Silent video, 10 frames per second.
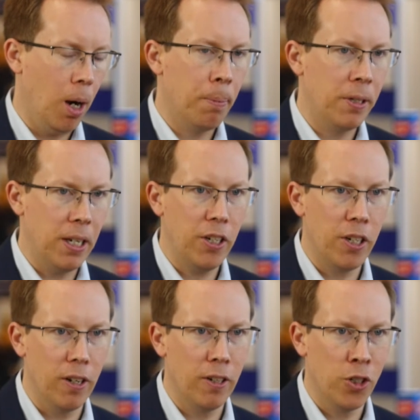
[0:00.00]

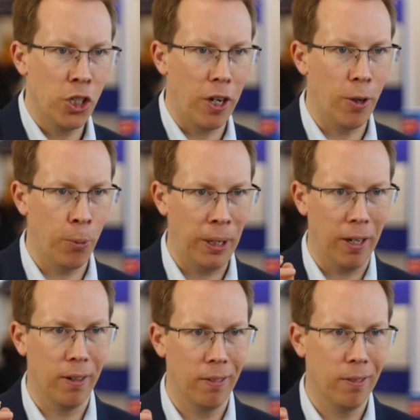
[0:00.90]
position so that we
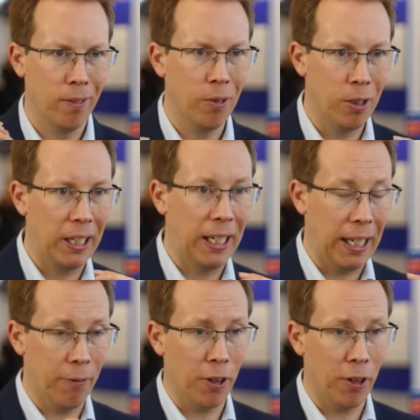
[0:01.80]
can give